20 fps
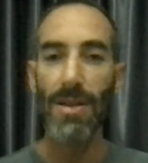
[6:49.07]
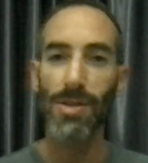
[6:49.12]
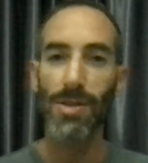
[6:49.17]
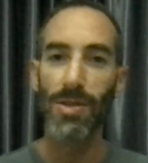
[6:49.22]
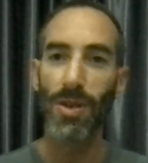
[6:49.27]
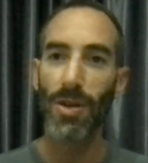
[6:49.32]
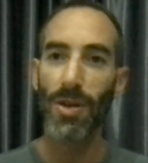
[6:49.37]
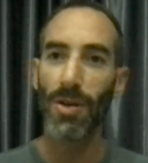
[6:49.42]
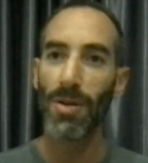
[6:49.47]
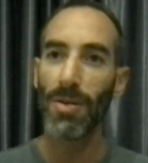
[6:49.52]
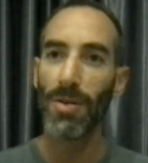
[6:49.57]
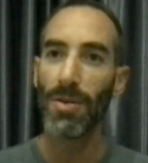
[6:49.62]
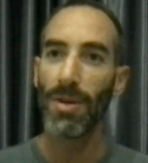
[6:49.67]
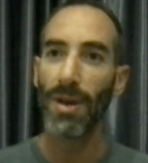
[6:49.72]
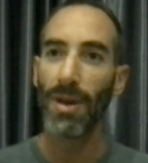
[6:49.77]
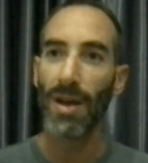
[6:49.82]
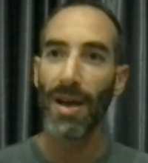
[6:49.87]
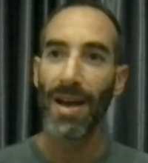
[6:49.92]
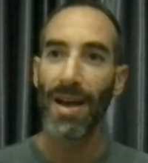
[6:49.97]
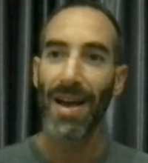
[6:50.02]

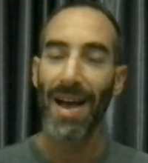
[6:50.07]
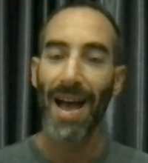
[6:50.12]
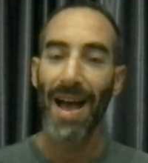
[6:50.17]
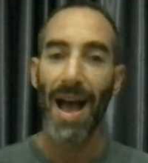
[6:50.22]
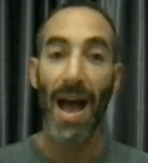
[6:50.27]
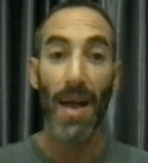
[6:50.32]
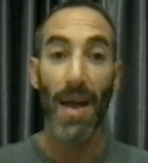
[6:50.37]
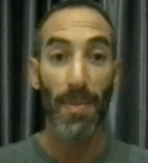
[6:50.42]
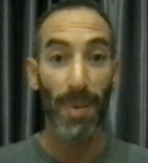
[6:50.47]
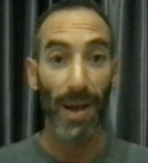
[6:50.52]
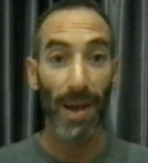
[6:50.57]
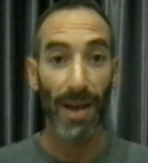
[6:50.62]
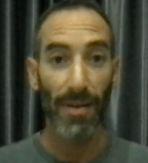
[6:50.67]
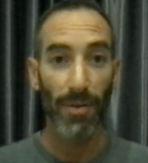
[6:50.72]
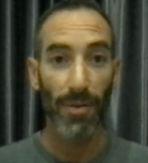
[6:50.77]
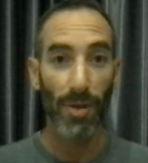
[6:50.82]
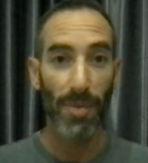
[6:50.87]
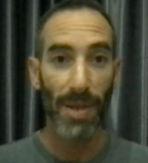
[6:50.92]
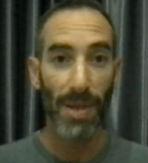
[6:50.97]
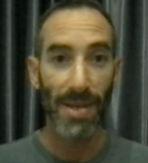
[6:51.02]
So I
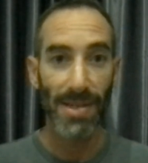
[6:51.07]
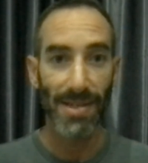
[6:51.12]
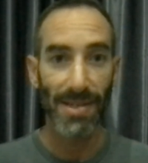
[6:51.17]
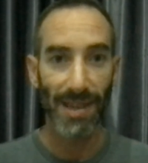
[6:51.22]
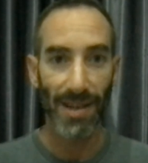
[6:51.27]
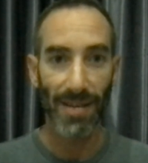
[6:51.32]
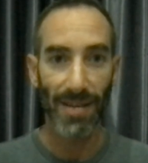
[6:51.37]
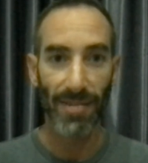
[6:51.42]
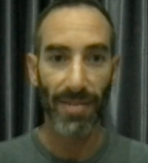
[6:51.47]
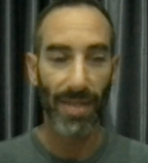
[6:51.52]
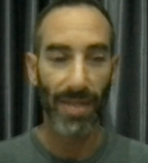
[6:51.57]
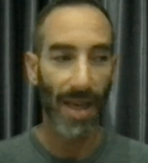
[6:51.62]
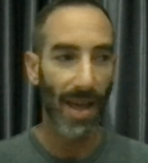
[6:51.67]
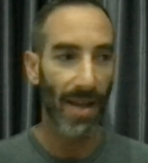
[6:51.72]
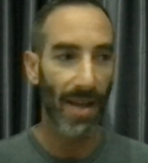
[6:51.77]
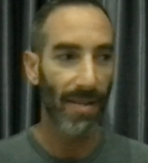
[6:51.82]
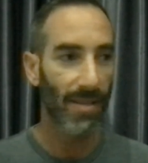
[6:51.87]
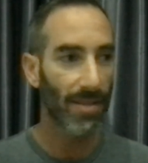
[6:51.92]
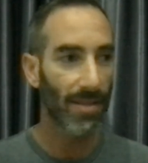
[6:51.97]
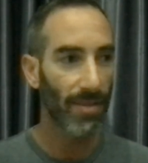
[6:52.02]
planned for myself
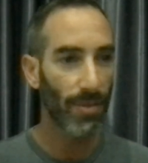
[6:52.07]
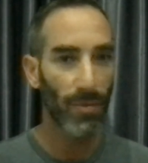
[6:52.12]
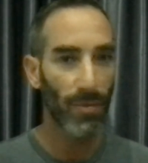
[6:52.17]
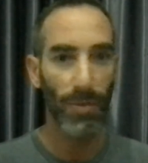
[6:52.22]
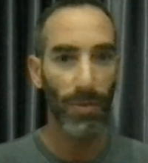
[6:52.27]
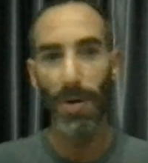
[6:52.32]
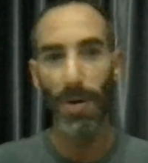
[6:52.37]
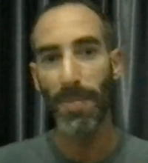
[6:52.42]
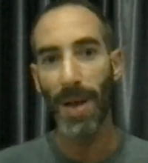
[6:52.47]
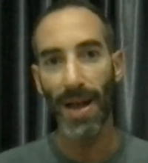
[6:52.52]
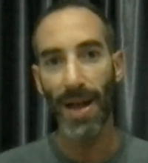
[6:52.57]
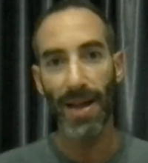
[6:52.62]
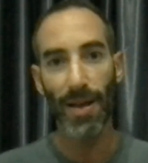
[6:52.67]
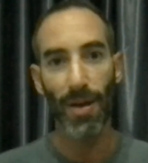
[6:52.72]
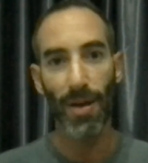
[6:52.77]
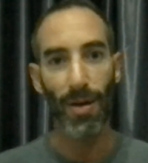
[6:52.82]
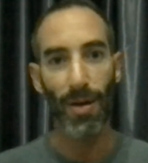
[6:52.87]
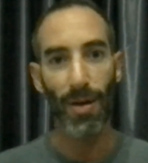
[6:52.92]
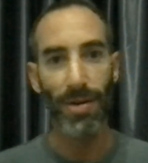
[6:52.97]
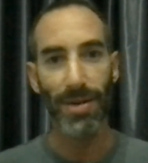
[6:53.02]
that for
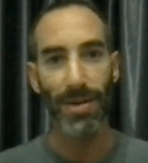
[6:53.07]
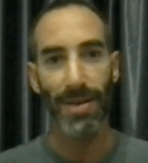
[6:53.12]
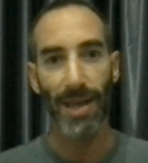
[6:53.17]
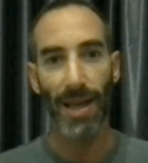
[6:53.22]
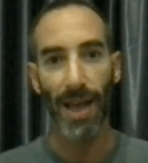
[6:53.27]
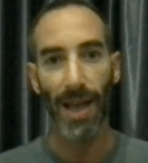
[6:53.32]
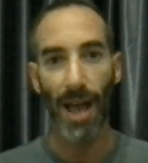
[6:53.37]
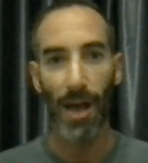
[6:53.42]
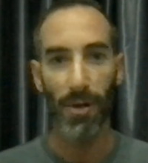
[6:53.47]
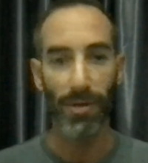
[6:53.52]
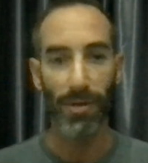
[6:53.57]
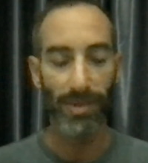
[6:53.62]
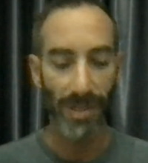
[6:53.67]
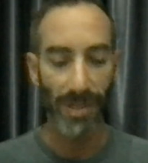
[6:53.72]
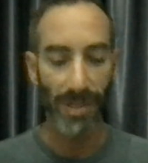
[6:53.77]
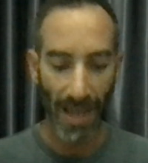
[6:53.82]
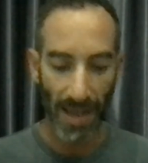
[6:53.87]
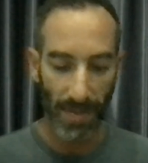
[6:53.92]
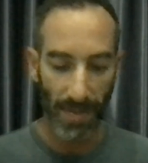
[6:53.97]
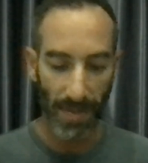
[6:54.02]
my own day out
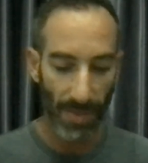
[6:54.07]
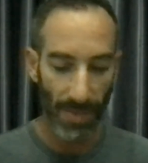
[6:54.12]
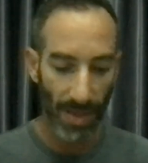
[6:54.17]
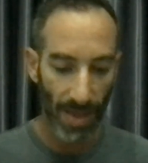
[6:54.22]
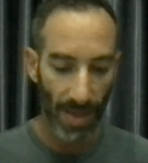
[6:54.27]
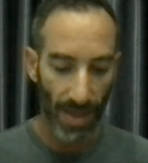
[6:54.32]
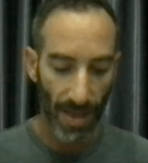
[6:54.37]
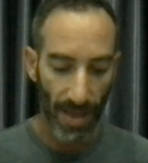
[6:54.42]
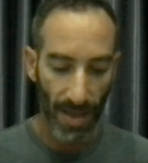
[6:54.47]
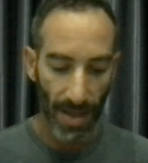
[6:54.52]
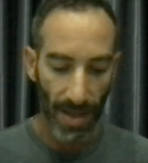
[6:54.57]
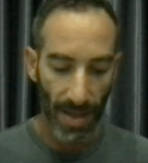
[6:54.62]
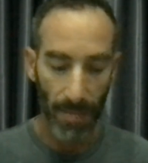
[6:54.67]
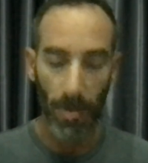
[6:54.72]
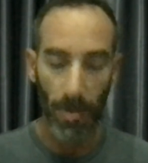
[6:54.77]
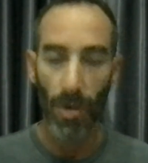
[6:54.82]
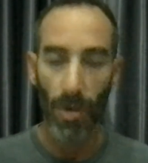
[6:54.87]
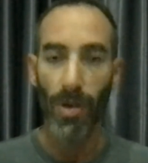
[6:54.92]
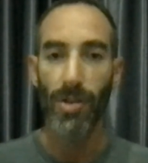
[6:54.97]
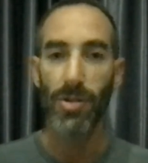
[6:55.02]
of time,
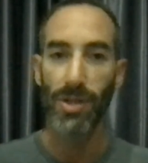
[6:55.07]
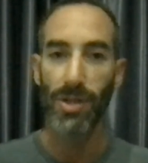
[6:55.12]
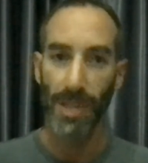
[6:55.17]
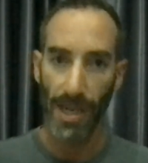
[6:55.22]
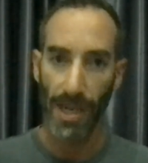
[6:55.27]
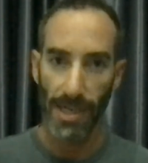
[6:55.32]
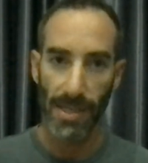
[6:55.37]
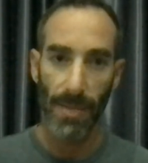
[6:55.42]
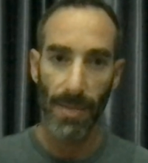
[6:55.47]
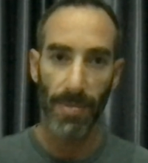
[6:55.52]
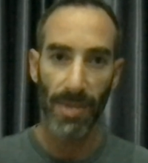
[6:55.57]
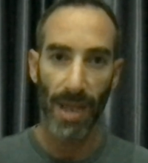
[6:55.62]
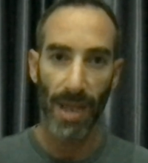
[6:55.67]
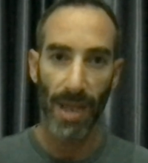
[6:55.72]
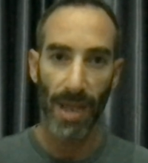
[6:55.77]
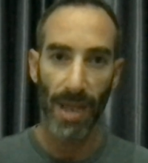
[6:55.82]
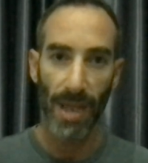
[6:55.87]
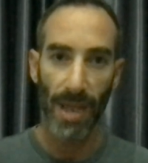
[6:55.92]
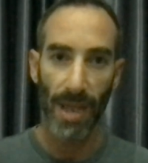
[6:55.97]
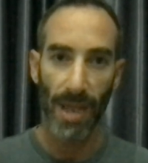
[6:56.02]
I'm going to take some
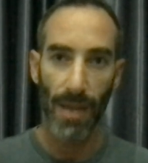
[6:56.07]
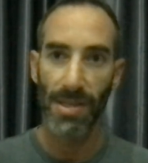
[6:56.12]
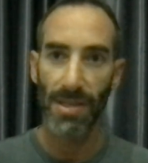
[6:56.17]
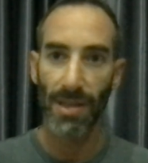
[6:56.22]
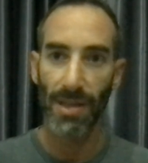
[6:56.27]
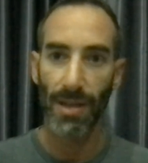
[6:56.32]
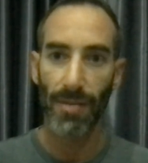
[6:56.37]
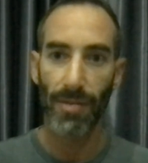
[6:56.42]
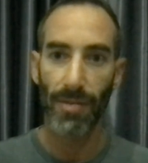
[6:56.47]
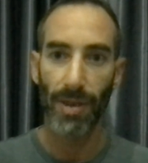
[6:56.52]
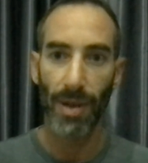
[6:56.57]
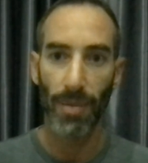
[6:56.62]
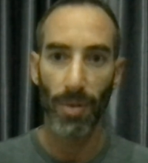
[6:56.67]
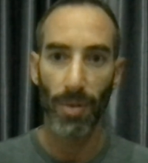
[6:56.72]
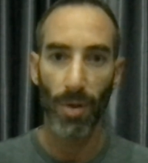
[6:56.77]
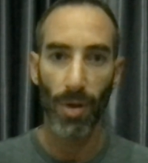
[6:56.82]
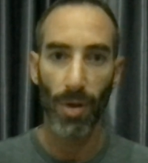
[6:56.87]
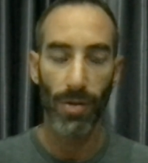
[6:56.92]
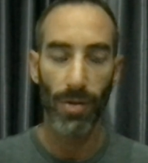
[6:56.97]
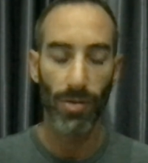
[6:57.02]
time for myself and I'm
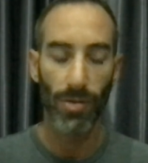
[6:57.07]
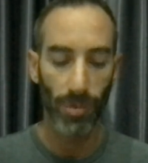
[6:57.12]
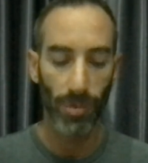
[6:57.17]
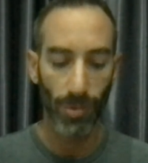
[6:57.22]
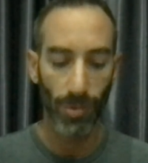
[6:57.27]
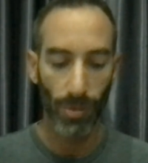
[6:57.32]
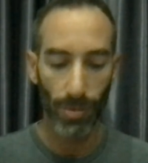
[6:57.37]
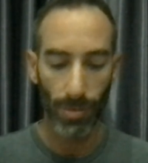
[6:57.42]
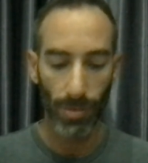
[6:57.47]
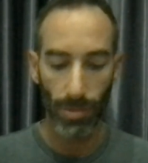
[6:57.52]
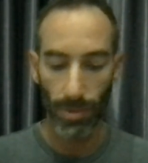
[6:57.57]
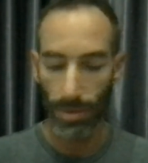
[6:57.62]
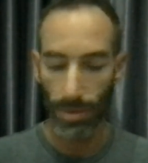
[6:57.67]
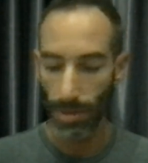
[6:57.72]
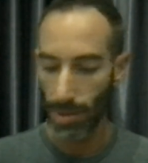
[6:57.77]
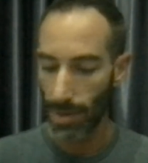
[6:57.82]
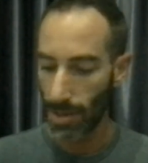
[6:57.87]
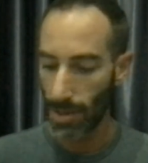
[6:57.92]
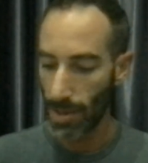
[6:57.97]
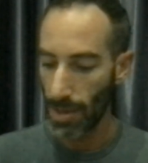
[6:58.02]
going to,
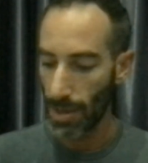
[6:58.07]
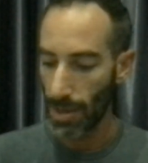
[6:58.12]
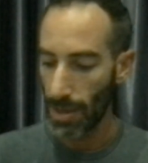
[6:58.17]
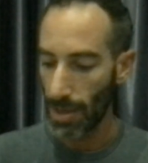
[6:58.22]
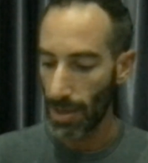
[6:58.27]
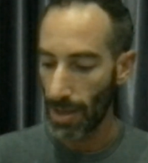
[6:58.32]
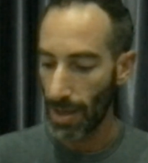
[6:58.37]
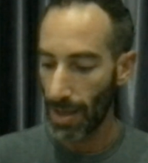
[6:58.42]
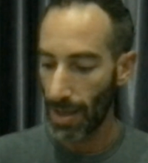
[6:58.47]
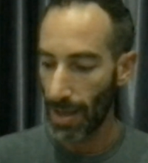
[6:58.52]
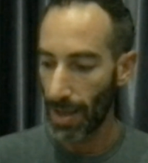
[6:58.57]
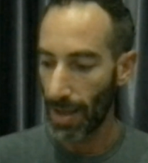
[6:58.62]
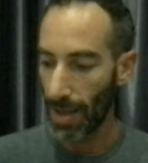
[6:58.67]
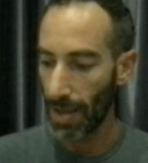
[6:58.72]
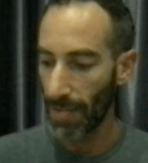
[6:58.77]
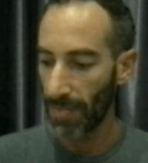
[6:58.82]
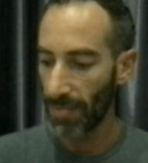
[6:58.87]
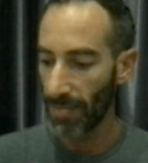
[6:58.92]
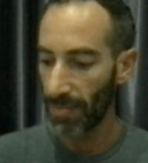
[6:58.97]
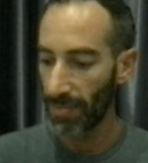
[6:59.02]

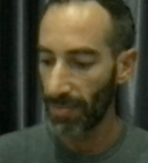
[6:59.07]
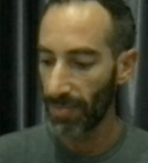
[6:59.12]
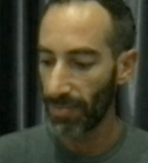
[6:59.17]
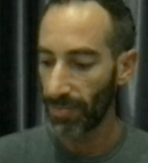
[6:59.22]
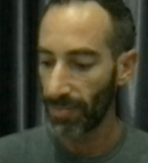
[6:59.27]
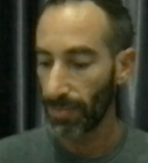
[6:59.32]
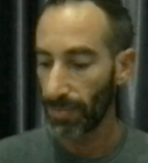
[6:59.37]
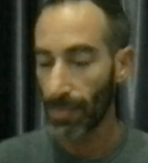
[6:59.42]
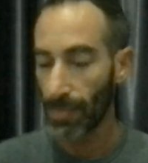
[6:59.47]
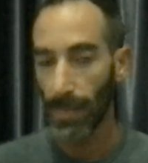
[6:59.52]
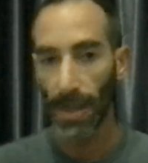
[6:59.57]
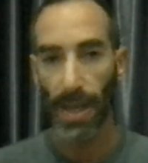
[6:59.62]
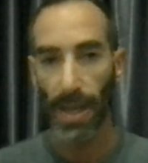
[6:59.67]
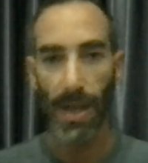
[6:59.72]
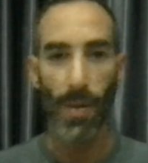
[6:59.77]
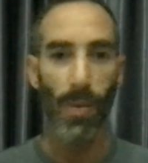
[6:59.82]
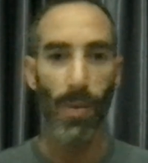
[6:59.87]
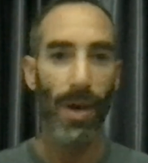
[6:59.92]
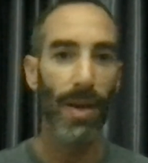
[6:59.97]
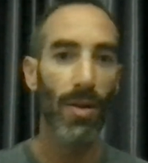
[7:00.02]
in
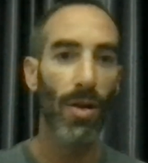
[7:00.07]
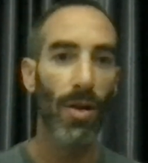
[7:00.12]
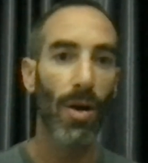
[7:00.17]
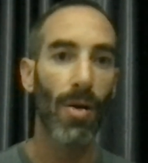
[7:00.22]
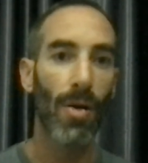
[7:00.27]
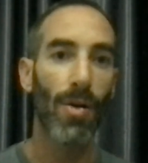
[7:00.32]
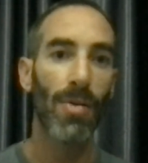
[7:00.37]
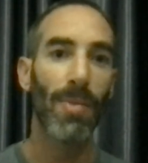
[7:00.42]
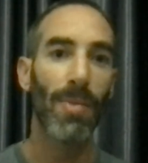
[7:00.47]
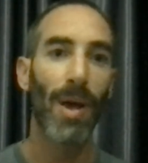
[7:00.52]
a way, go